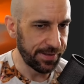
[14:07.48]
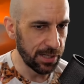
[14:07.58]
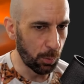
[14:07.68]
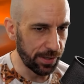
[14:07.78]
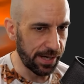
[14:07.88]

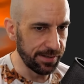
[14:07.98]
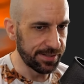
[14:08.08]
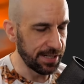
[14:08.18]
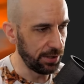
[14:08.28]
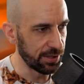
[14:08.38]
what
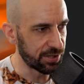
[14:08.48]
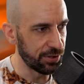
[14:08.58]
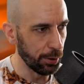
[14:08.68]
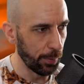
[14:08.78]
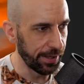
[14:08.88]
Intel is
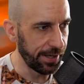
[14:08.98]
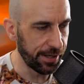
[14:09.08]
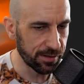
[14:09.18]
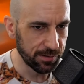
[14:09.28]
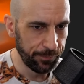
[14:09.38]
doing
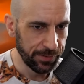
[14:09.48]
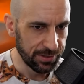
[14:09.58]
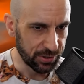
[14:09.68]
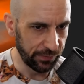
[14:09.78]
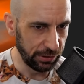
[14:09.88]
here,
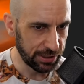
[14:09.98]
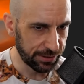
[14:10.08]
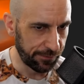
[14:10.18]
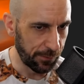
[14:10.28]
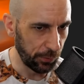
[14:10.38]
so if you look at
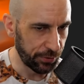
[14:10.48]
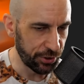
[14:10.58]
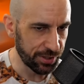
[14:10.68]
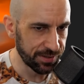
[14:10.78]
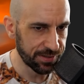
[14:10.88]
the
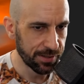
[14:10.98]
voltages,